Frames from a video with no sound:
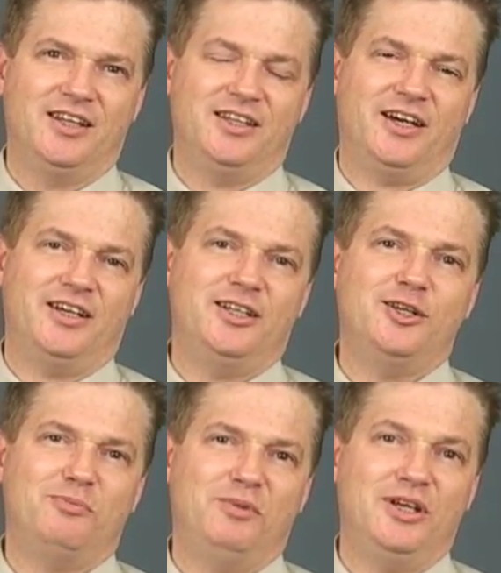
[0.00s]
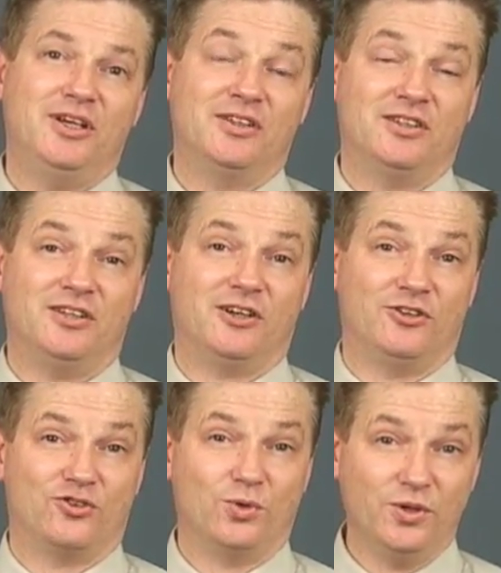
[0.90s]
The idea being that the
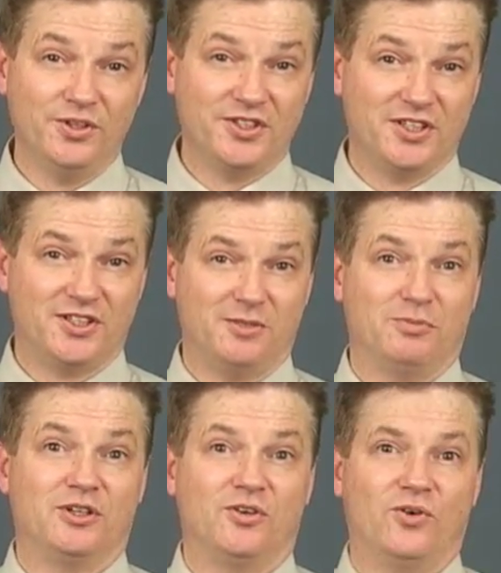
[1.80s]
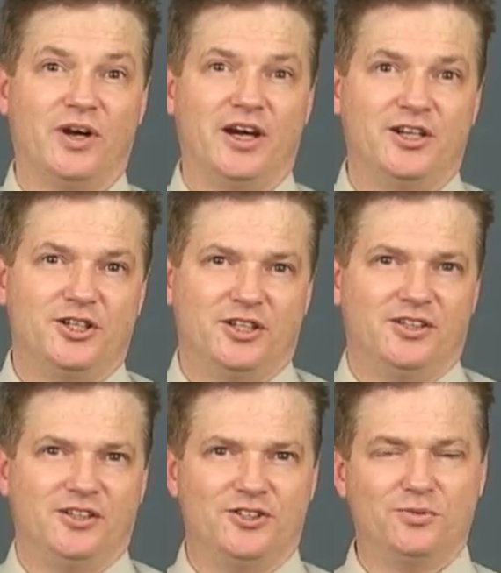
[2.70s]
control system can crash.
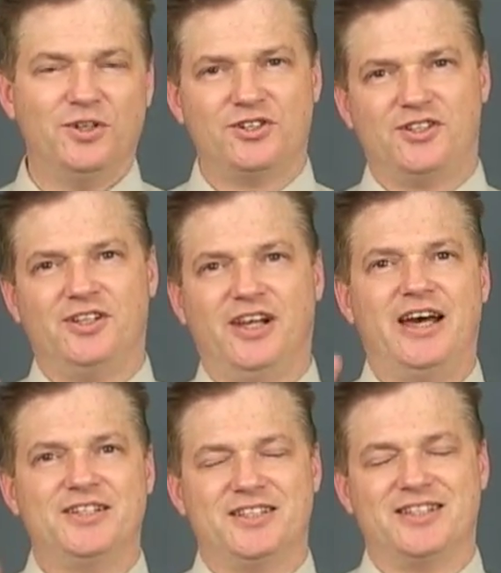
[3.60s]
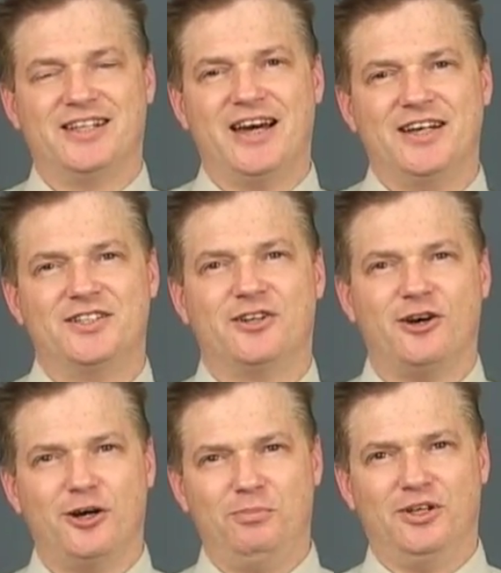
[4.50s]
The switch still has its last
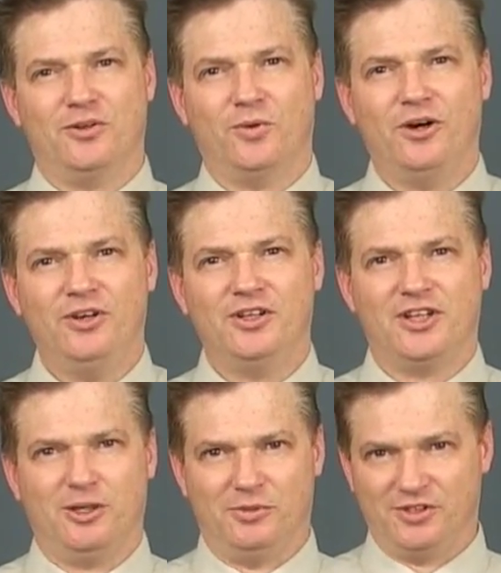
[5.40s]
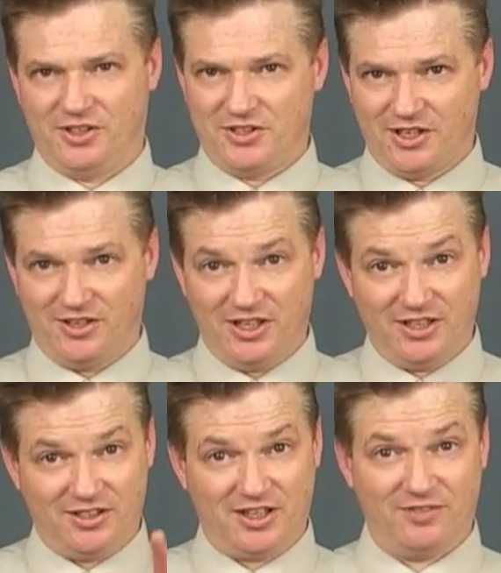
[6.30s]
copy of the routing table. It tells you how to
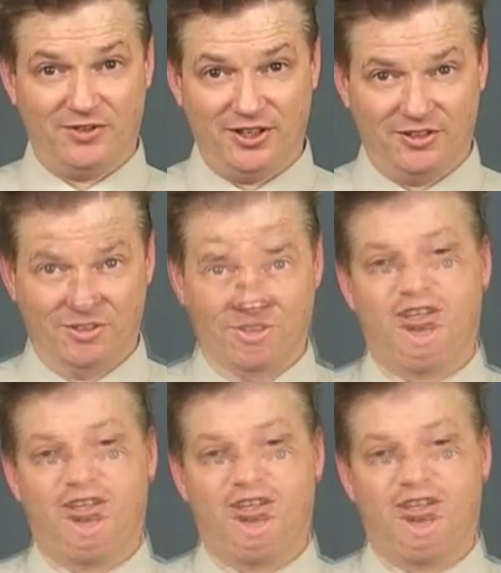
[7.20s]
get to every other